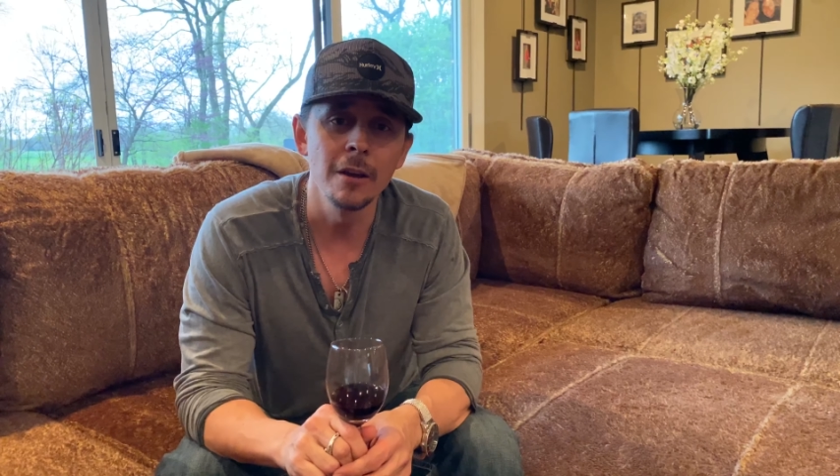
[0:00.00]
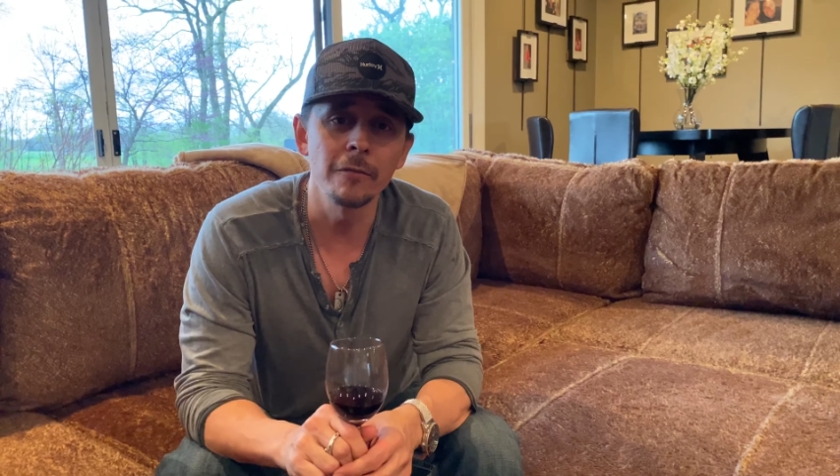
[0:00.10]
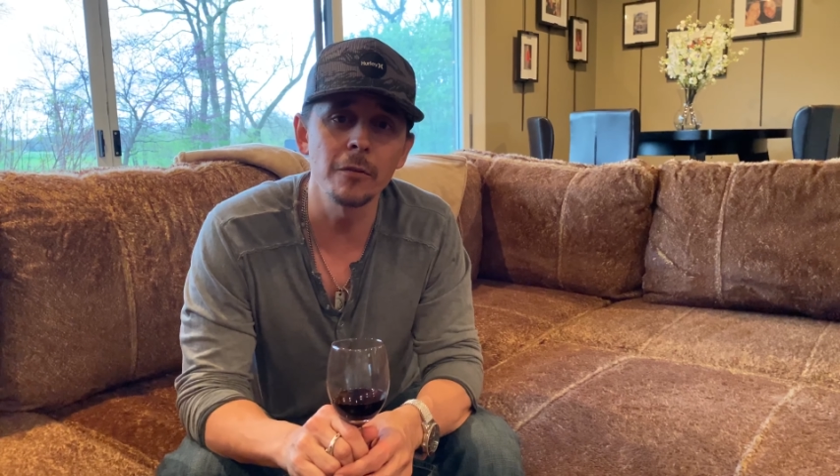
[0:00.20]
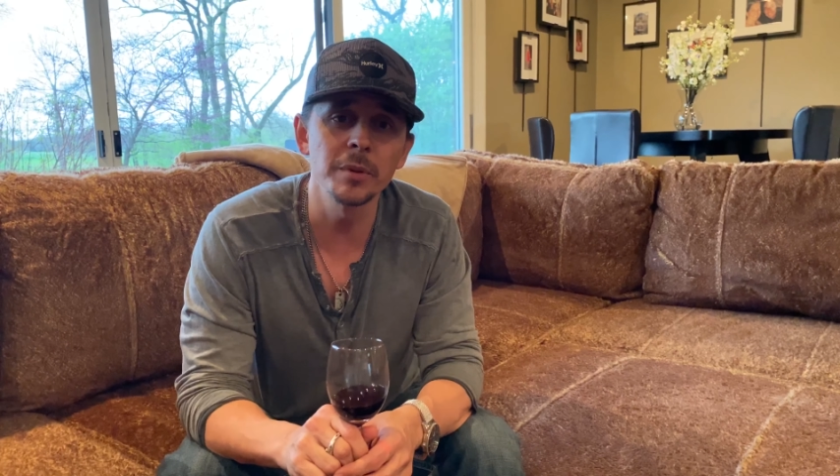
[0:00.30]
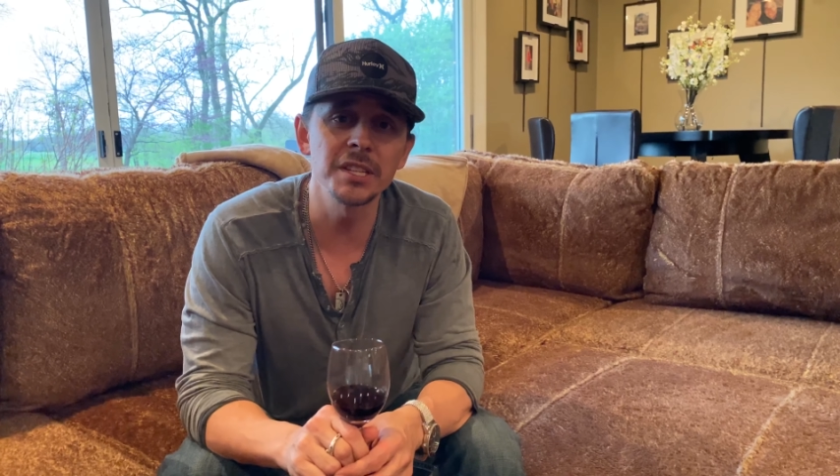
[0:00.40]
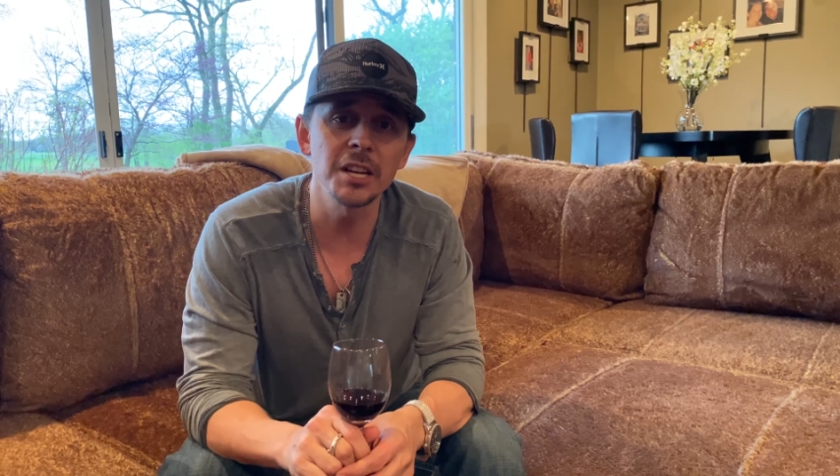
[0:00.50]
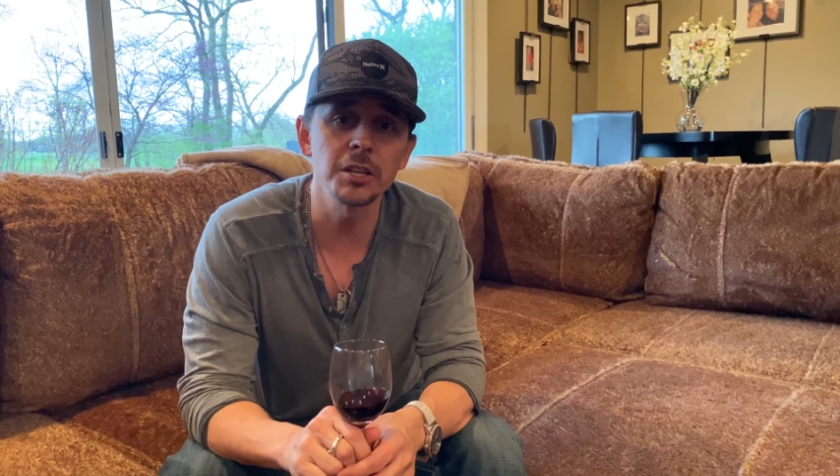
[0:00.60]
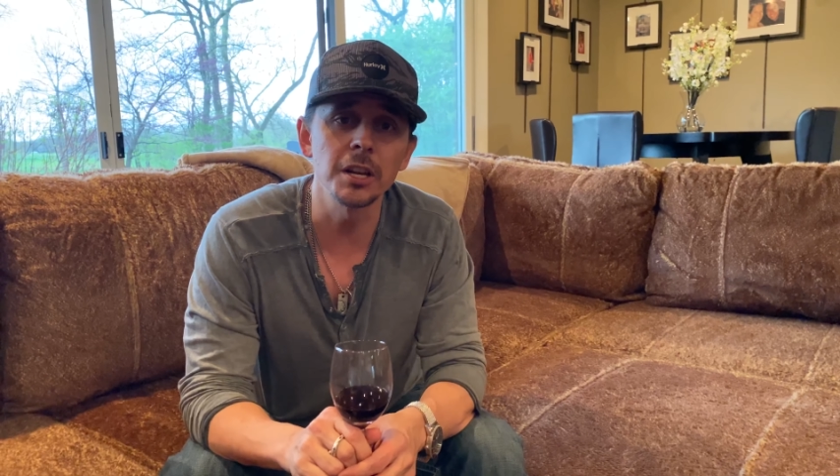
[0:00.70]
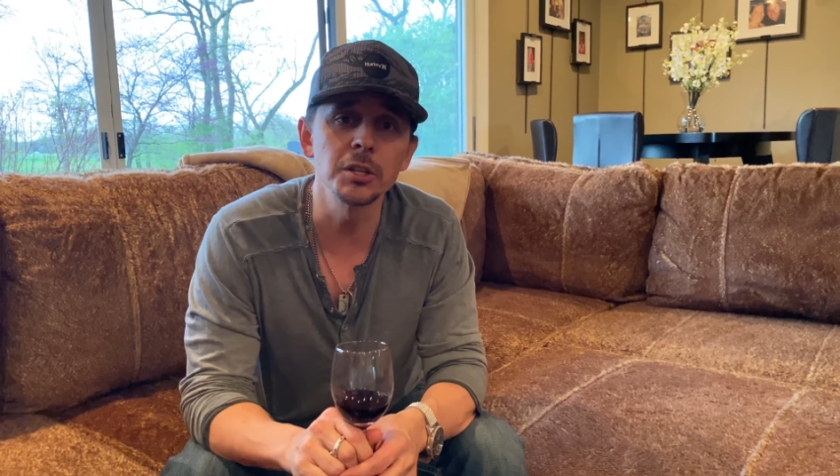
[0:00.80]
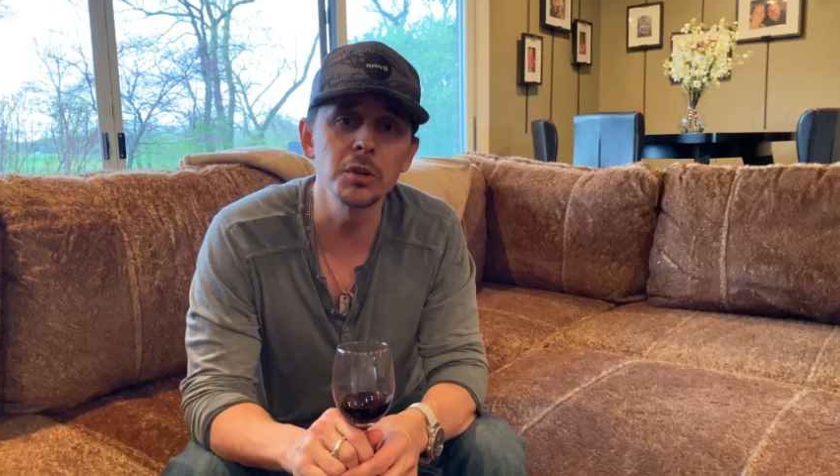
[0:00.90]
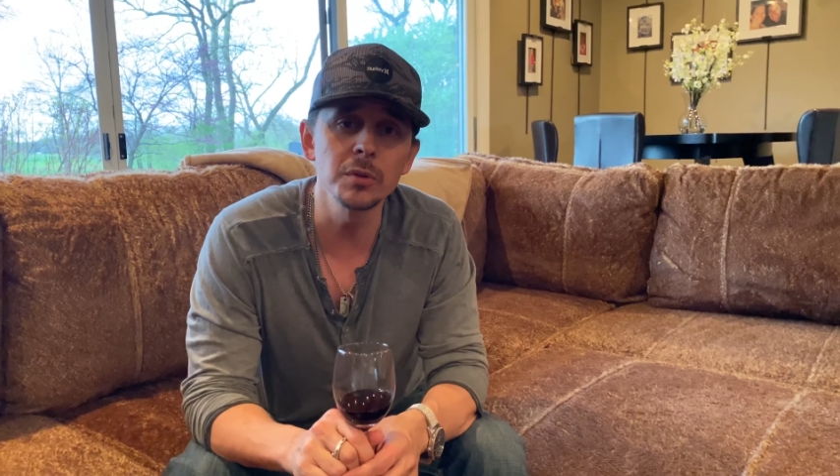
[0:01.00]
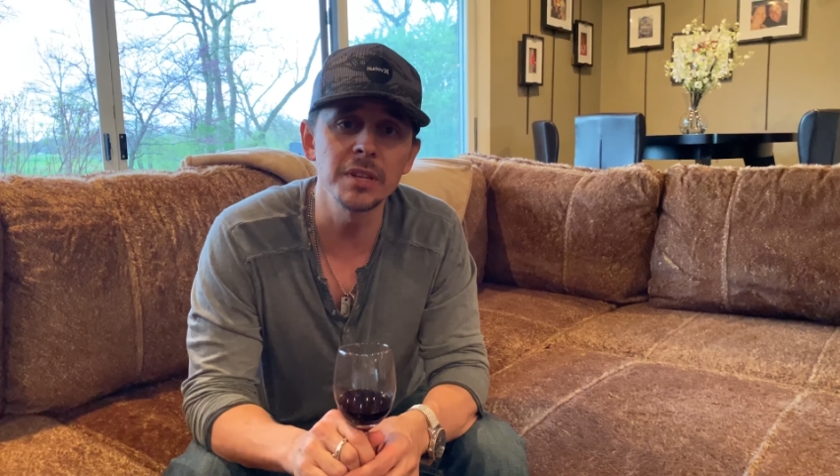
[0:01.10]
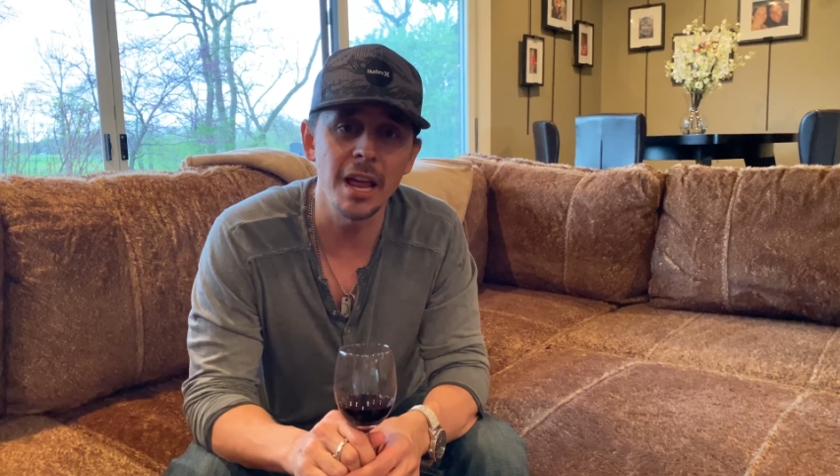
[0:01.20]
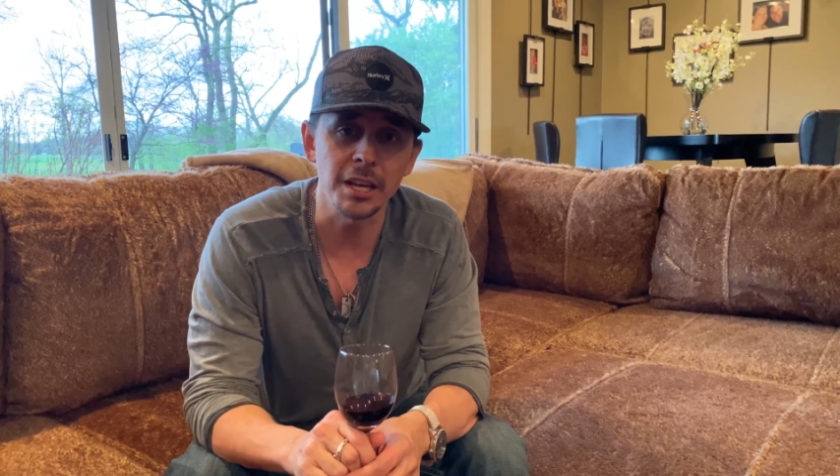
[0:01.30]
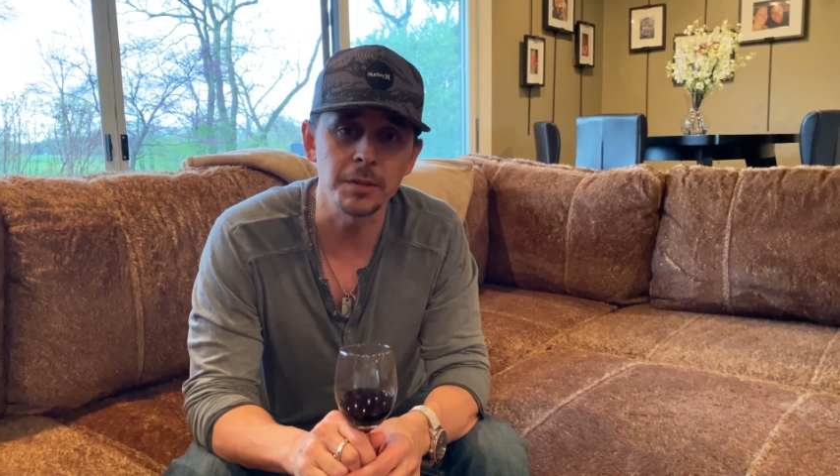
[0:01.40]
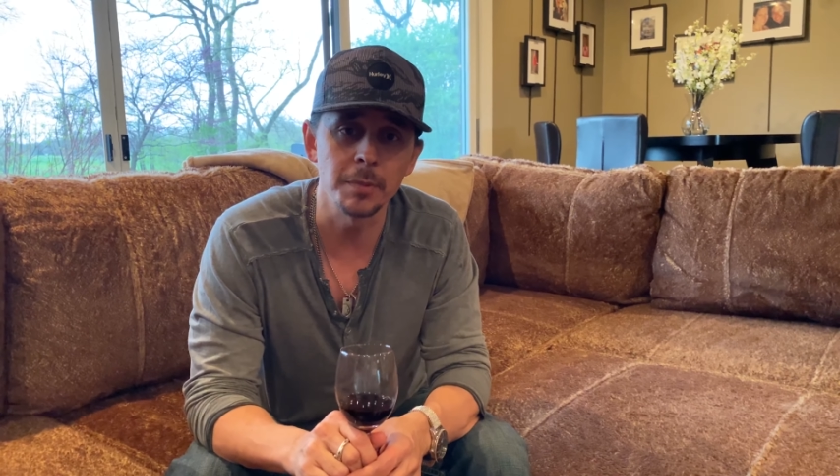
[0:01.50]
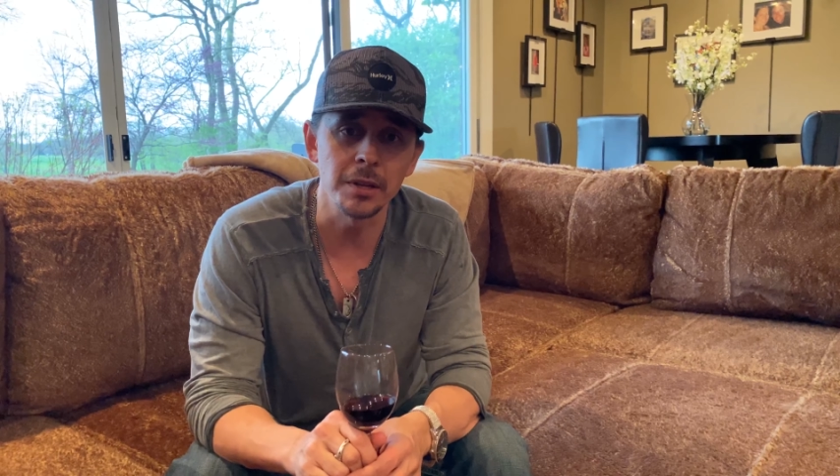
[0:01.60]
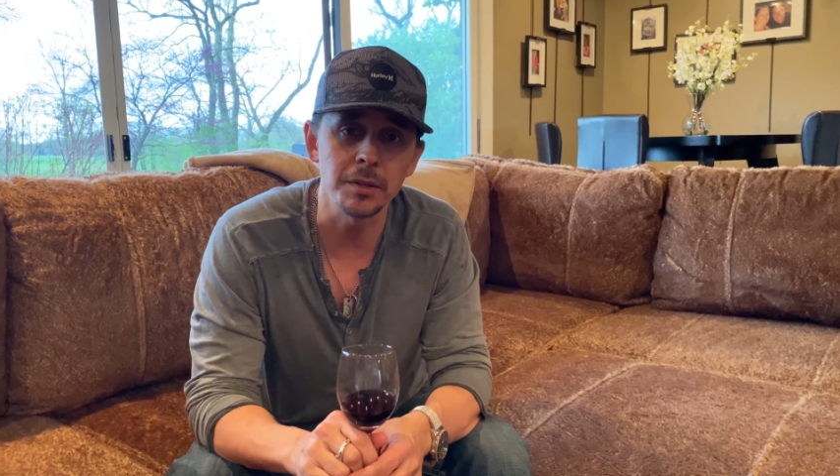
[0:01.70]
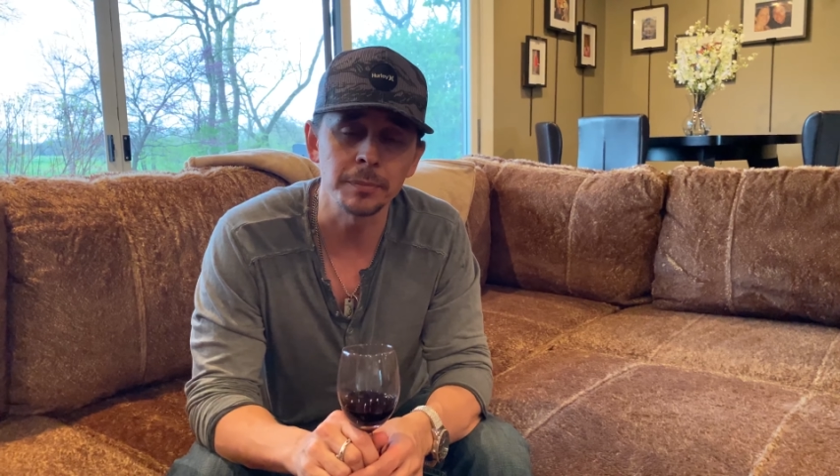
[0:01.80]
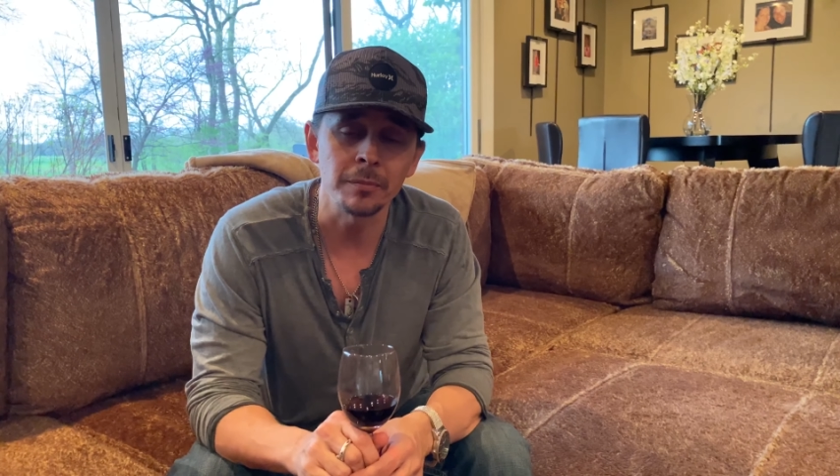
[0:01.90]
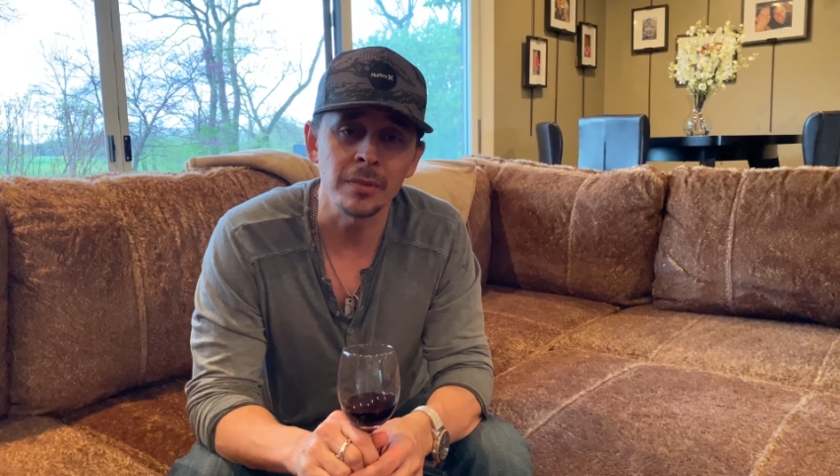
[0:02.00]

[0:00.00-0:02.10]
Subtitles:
for possession of 2 Xanax pills.